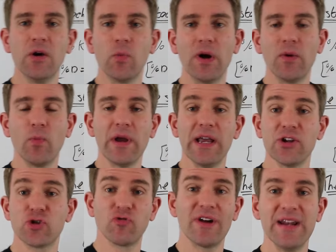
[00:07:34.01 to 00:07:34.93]
when we're
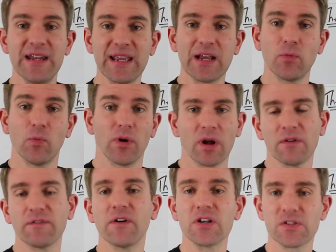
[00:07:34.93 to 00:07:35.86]
trending and when our
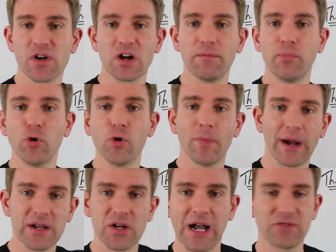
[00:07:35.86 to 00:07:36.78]
first kind of
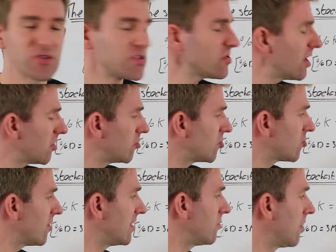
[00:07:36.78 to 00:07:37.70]
pullback counter cycle trend?